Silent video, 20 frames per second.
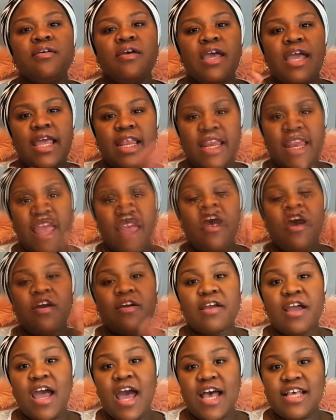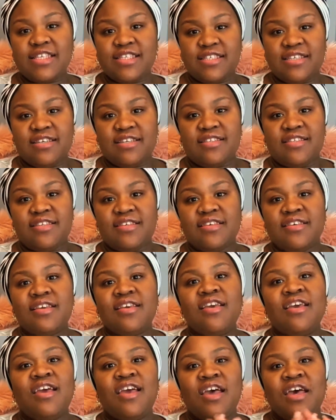11, a car seat.
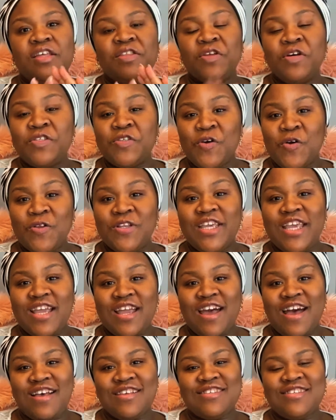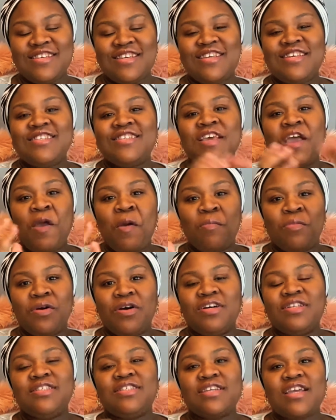Not only a car seat,
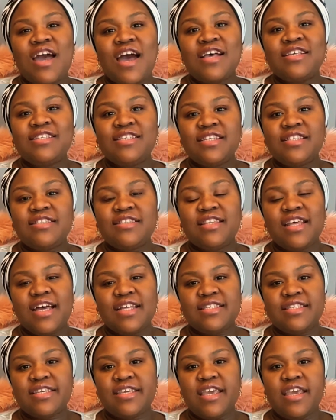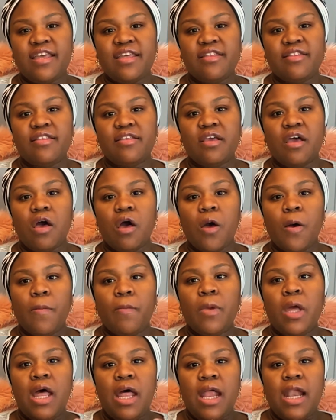but car seat that can
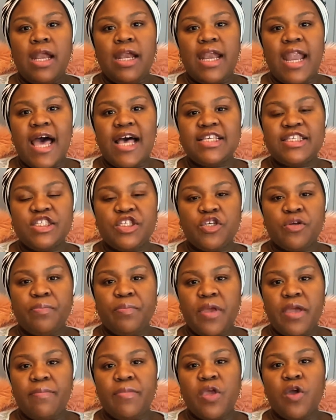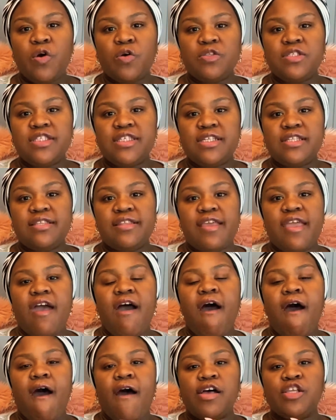last your baby until they
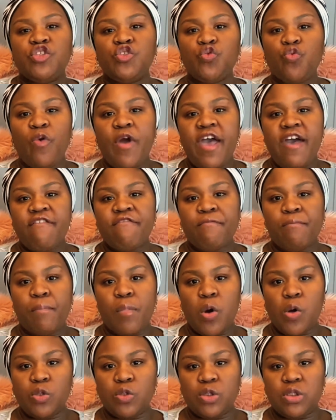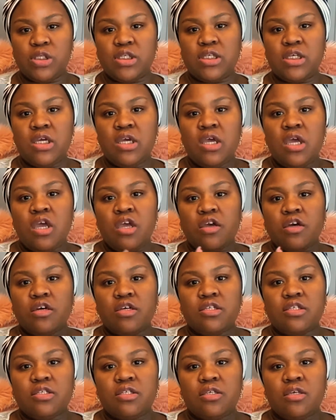are 12 months.
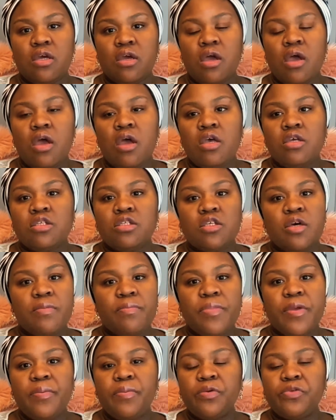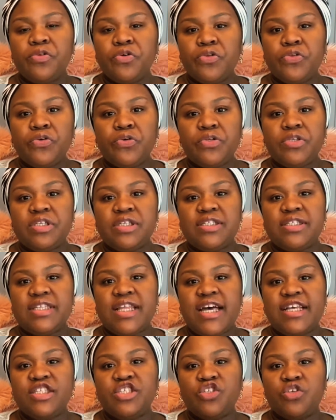Because some people don't know this,
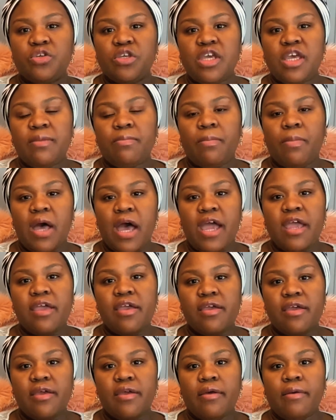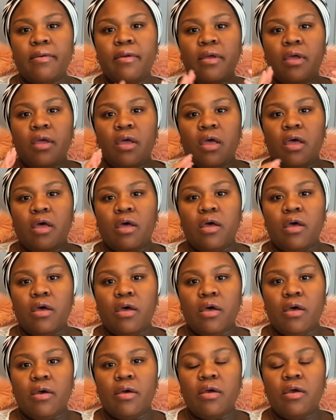that you can buy
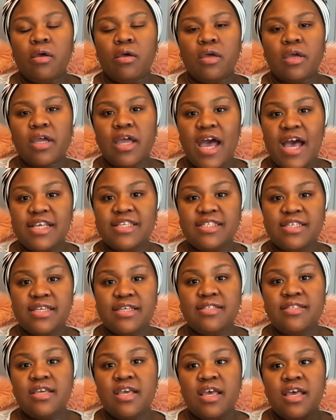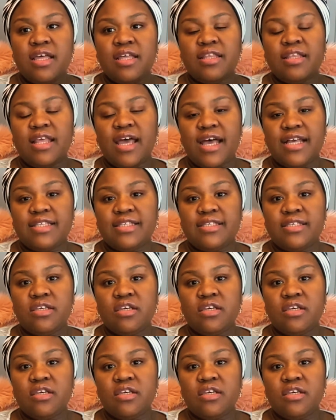a car seat that